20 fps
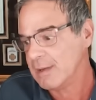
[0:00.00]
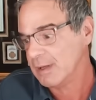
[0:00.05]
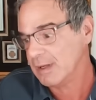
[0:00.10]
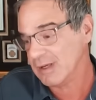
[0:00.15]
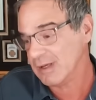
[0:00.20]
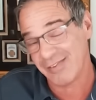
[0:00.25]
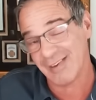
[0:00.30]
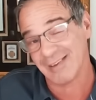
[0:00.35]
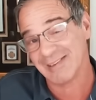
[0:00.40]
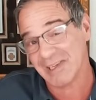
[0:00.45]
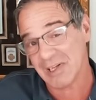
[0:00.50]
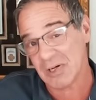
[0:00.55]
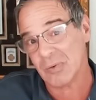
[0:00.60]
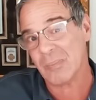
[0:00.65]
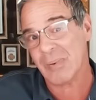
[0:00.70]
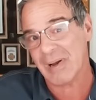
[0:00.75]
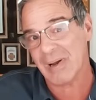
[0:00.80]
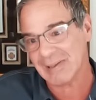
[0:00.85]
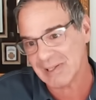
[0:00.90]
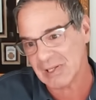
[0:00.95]
is the little
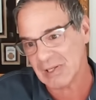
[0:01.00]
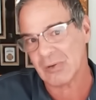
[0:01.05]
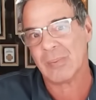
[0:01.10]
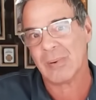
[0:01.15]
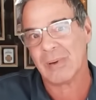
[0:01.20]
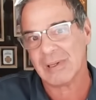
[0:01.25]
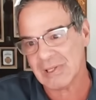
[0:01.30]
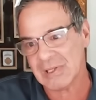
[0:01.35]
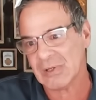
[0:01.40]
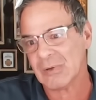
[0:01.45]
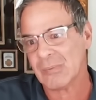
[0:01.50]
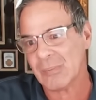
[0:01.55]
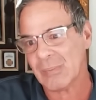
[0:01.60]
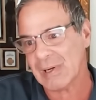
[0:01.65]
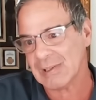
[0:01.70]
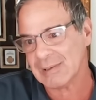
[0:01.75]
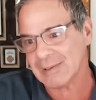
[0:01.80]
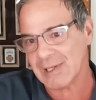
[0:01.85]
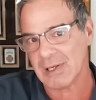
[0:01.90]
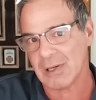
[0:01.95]
by little by little
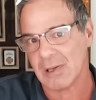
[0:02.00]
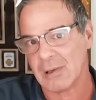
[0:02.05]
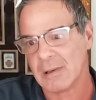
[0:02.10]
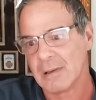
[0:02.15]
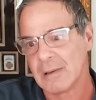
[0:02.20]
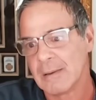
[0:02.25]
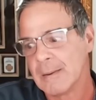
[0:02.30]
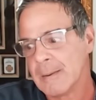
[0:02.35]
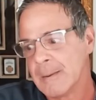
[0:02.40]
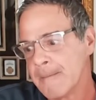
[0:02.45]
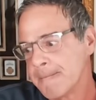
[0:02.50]
by little.